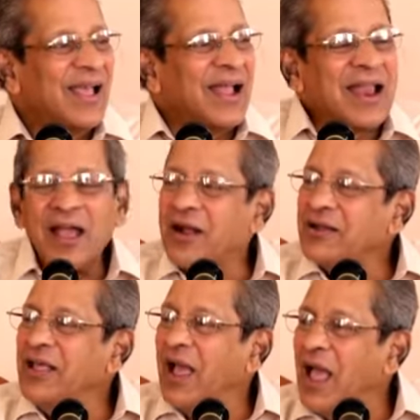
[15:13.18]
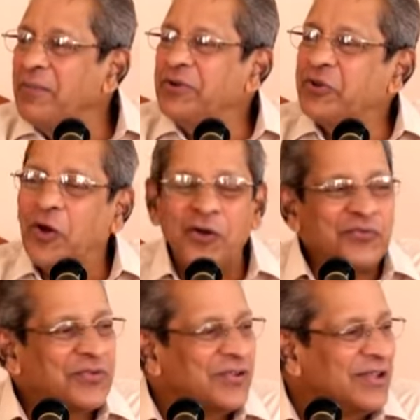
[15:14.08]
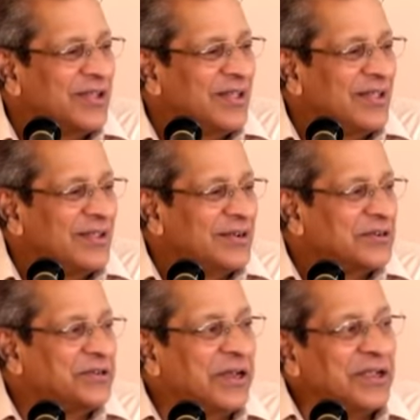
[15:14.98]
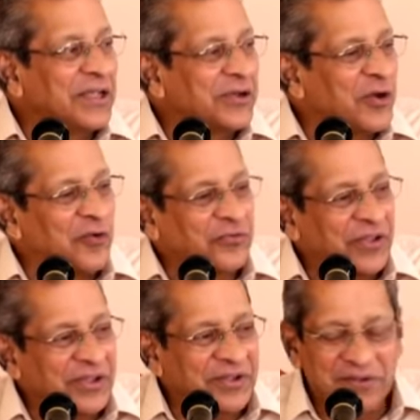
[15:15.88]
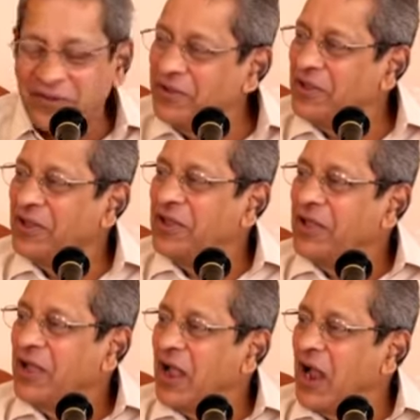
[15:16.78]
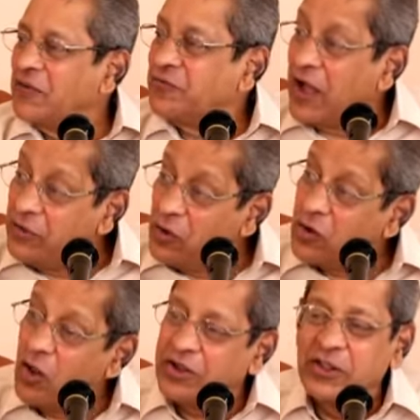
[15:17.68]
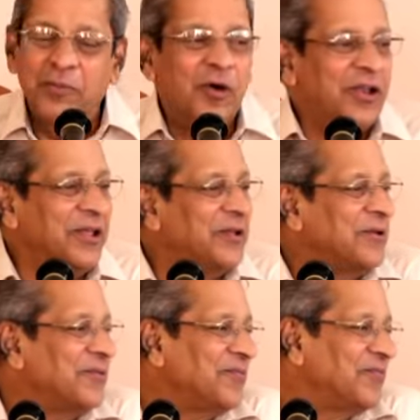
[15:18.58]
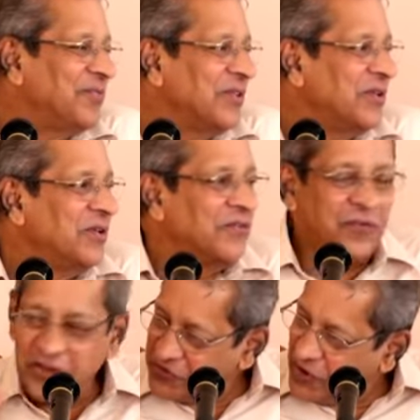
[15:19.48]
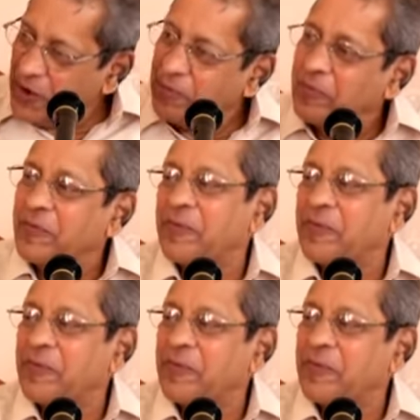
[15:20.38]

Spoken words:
And I got the habit of drinking coffee at 5 o'clock in the morning, first cup,